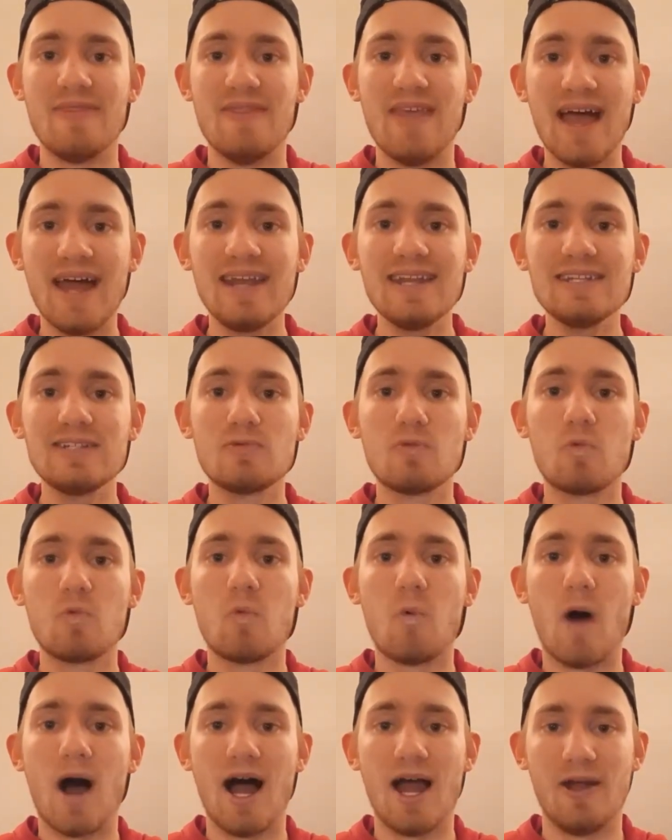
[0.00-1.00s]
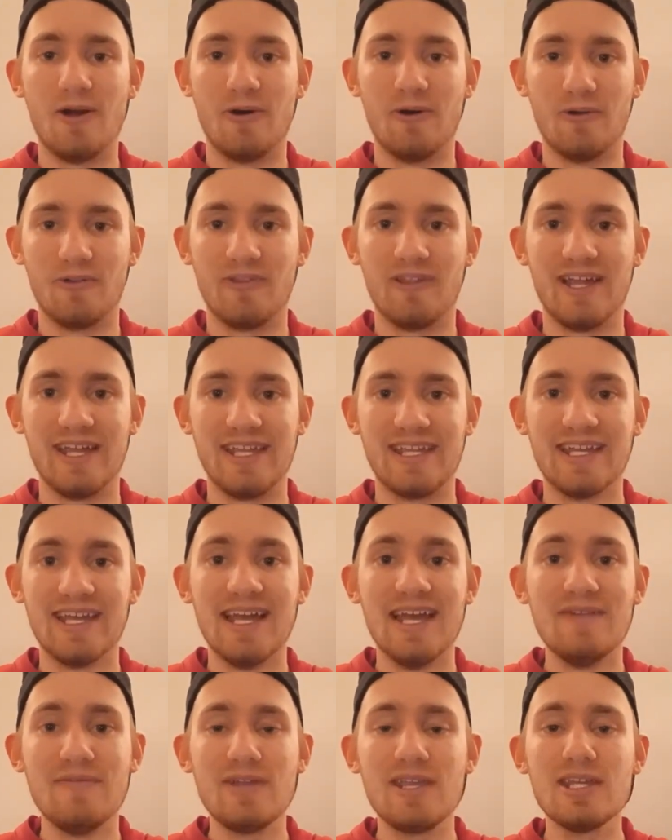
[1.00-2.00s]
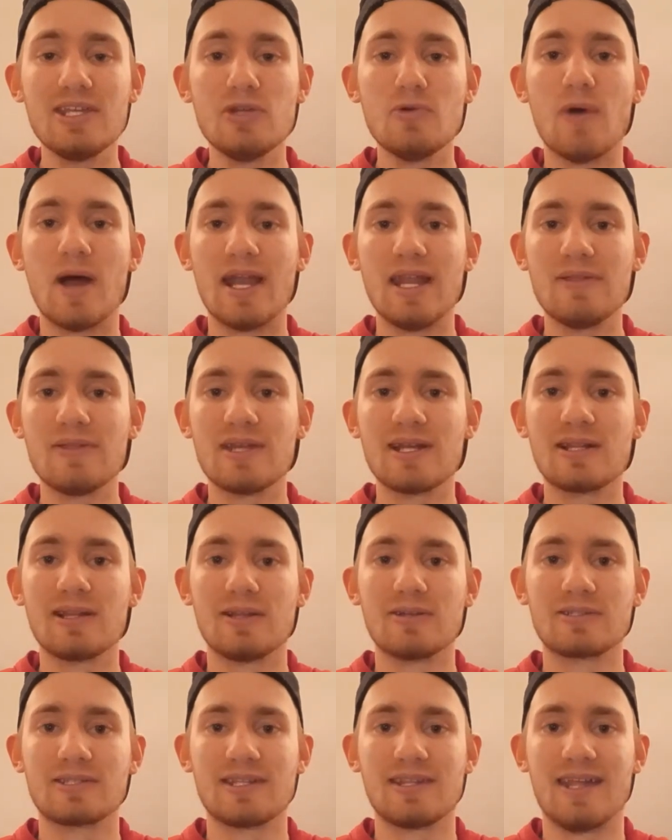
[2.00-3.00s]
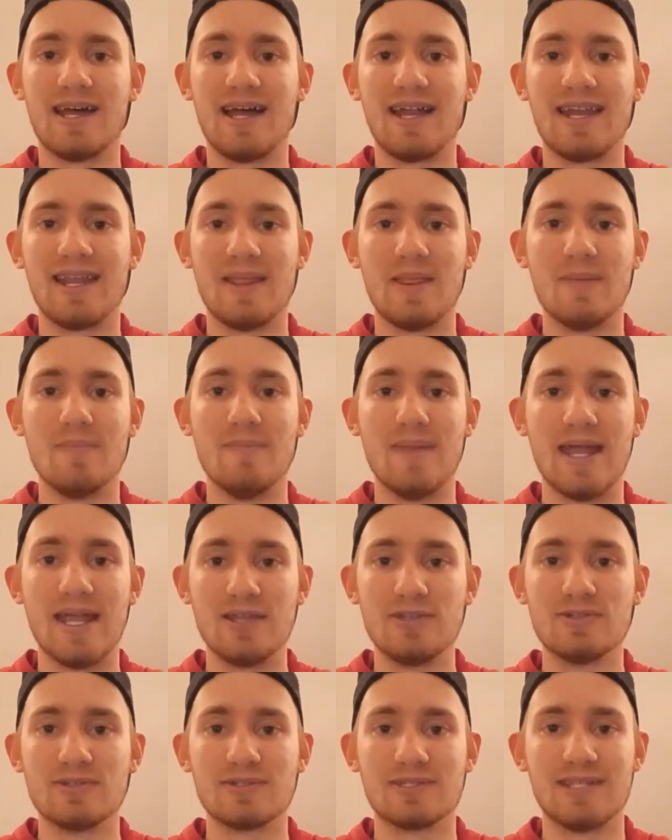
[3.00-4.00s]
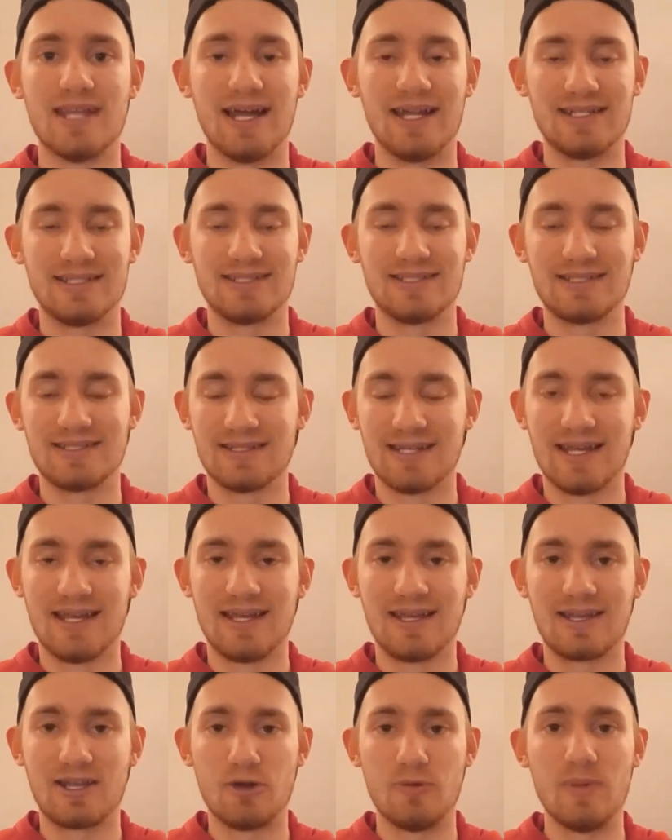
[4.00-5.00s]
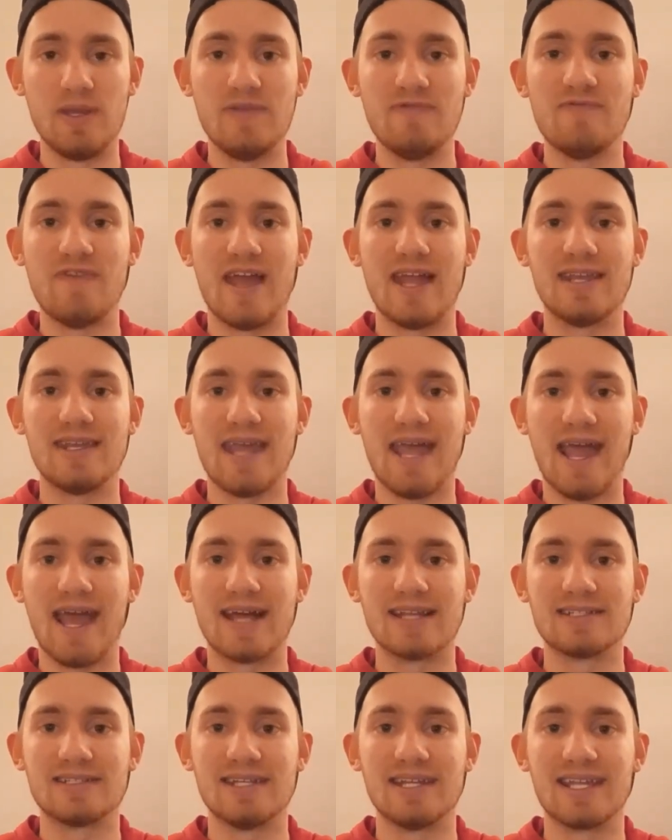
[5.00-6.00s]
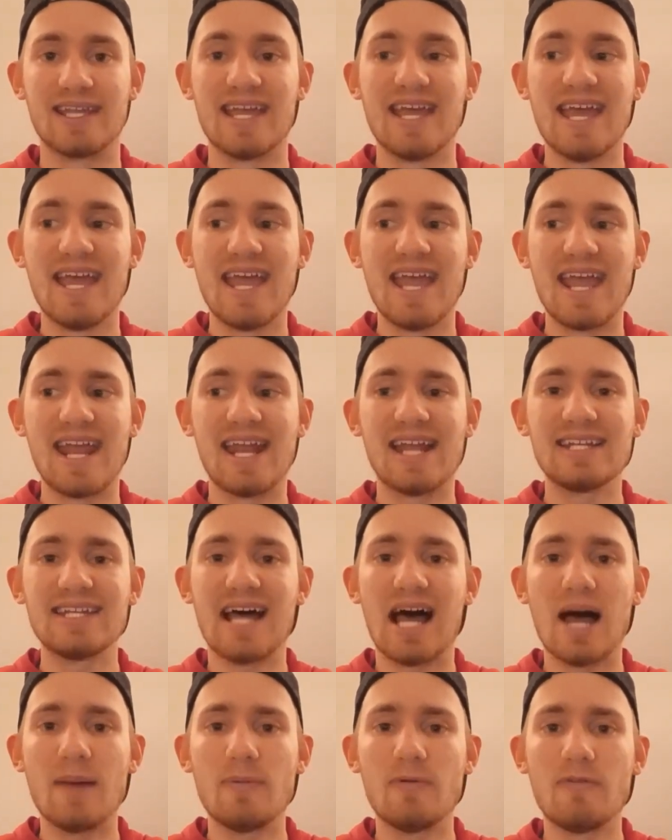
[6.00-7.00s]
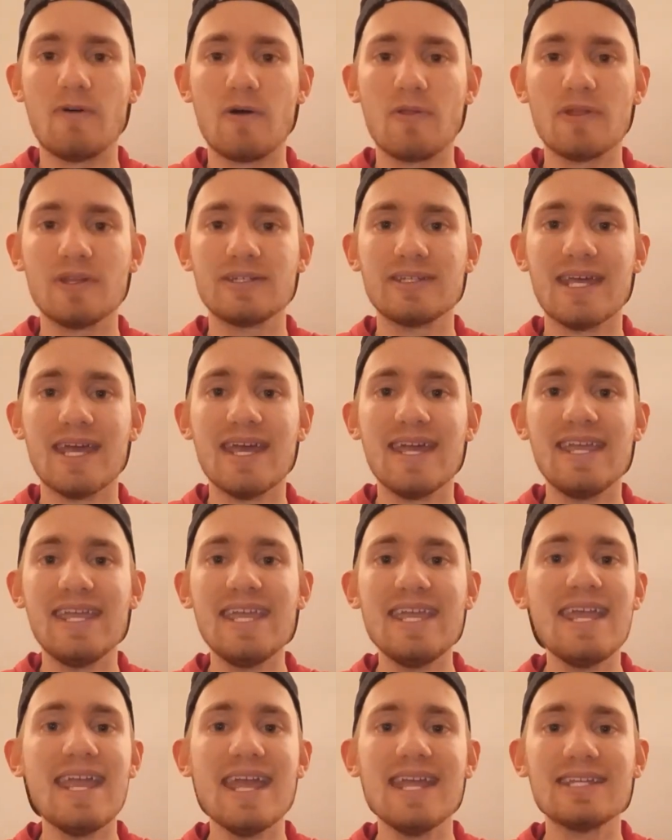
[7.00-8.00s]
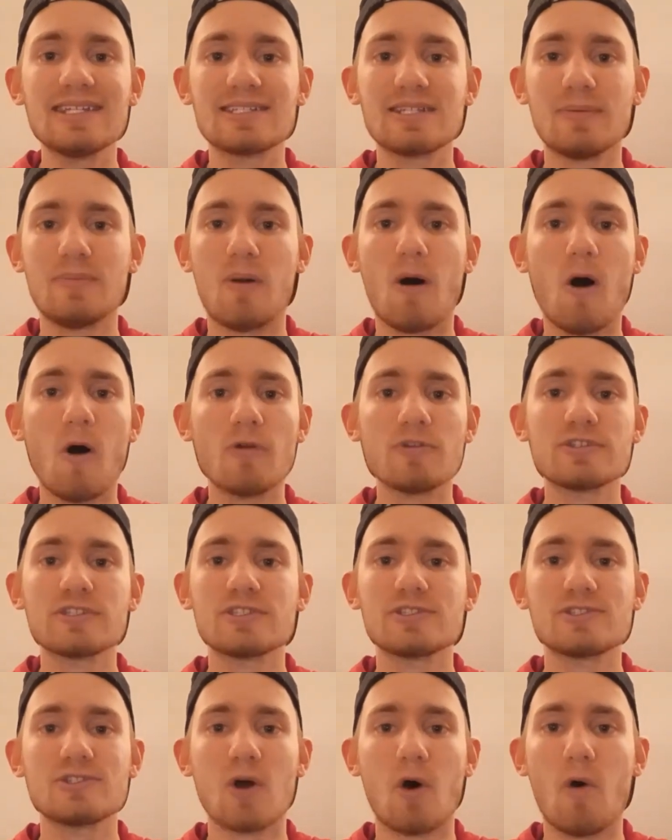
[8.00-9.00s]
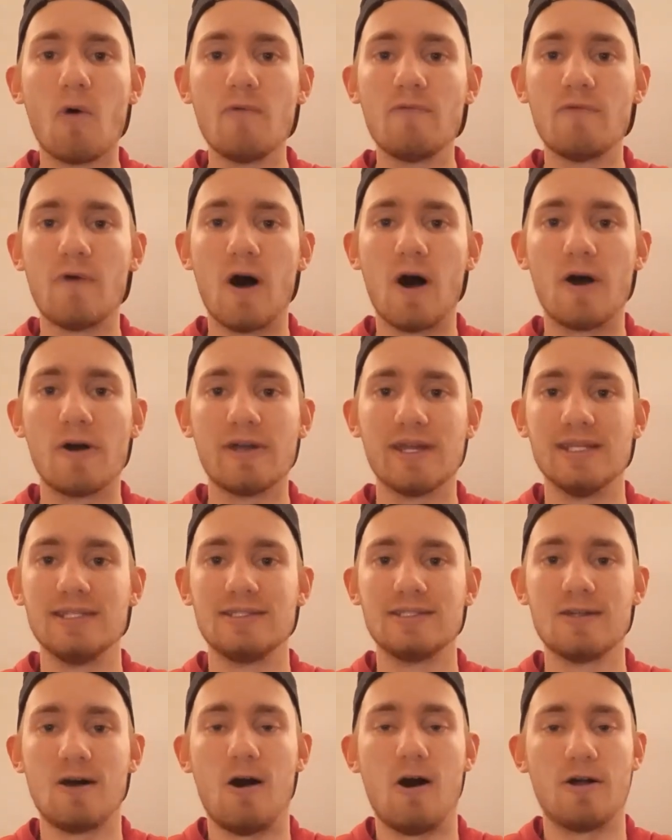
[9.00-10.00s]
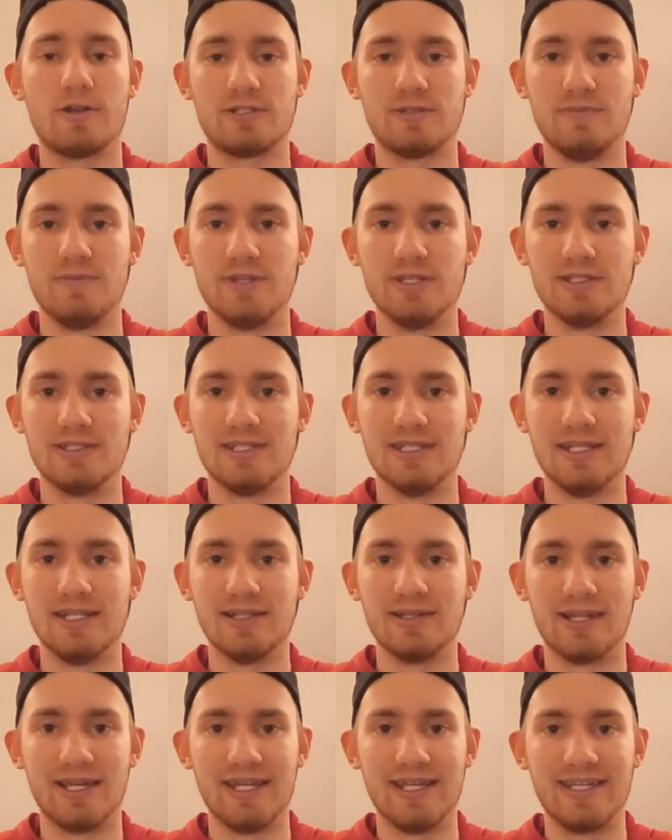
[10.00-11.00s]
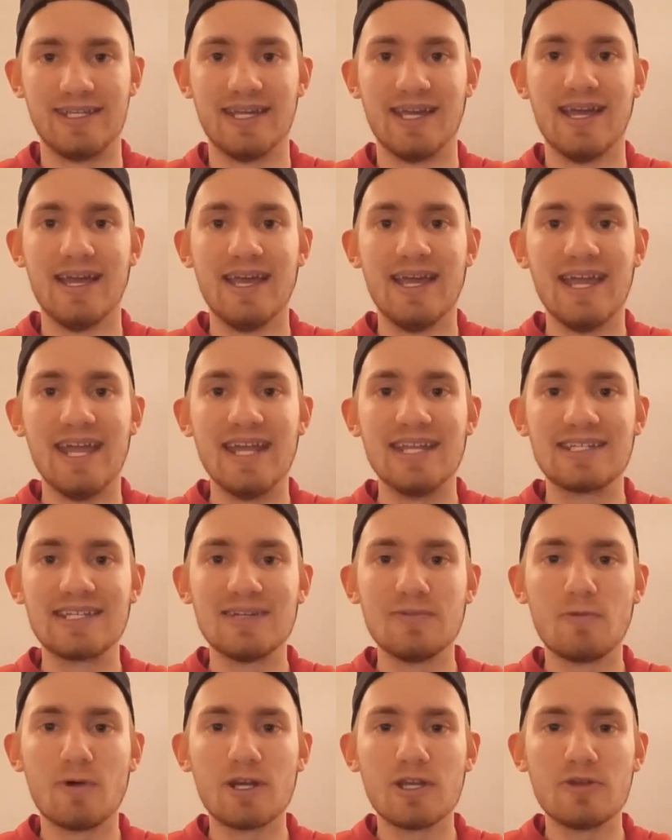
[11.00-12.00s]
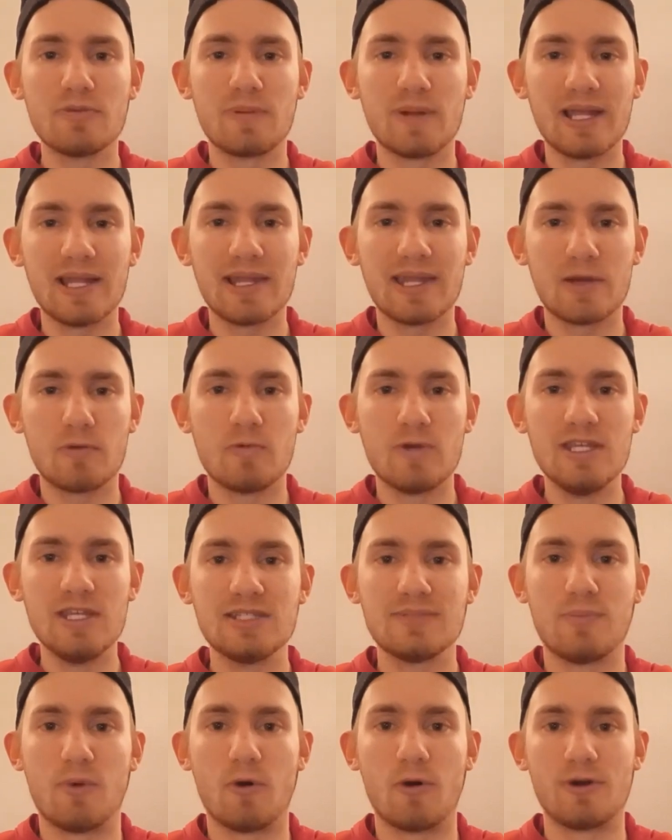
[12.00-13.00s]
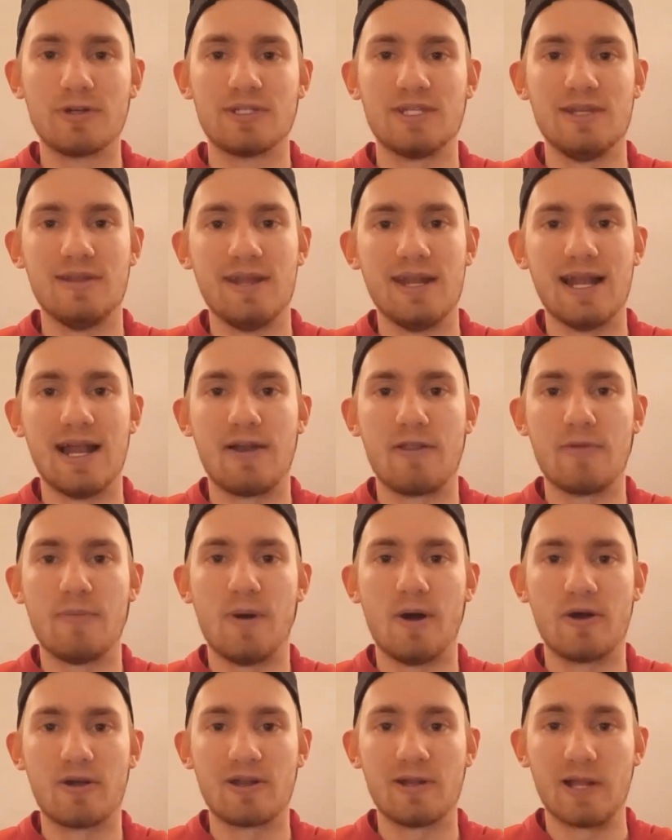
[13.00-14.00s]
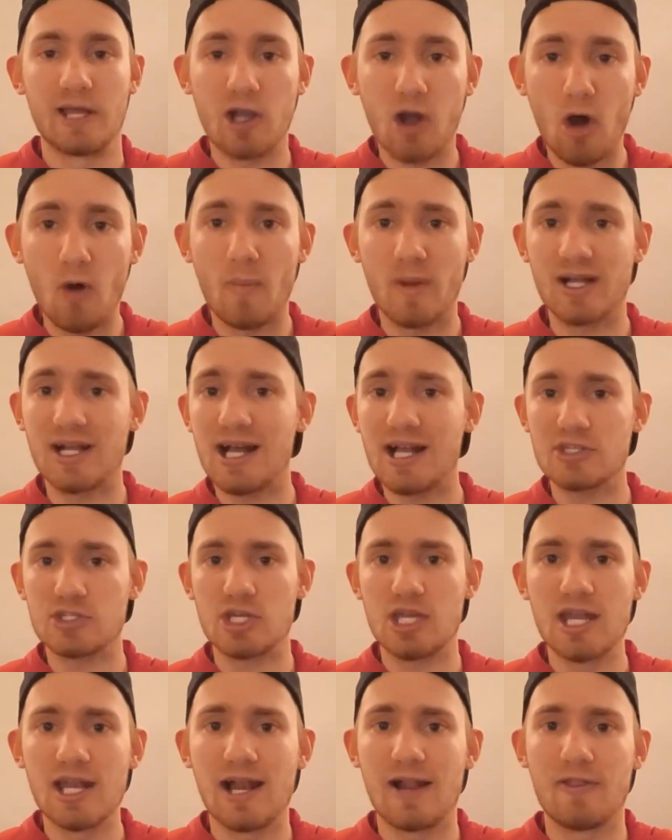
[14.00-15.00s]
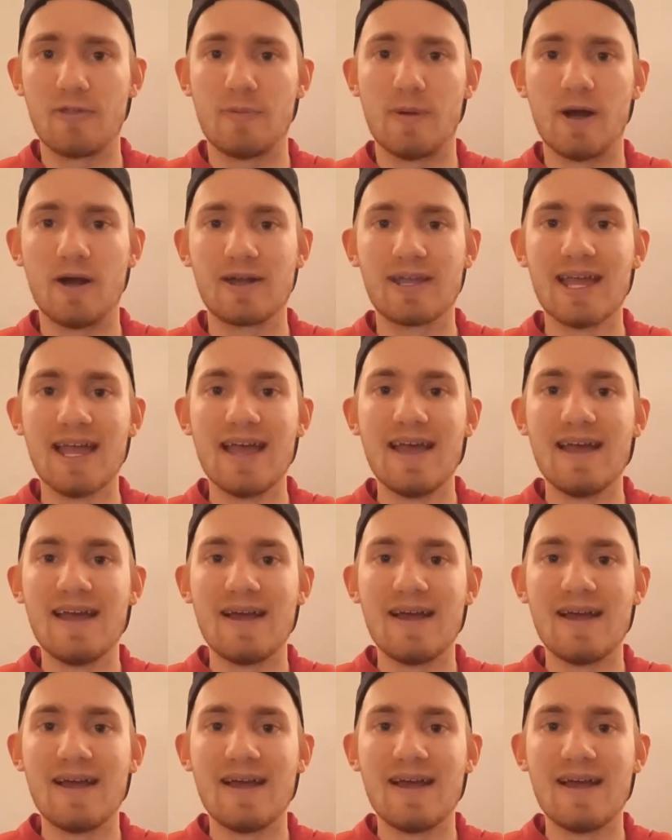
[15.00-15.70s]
That is wild. Like, if he can do anything close to that in the majors, that's going to be fantastic. And on top of all this, he hits the ball so far, it's awesome to see. Like, it's in when you're playing like Sports and you hit out of the park, you're like, oh my gosh, I hit out of the park.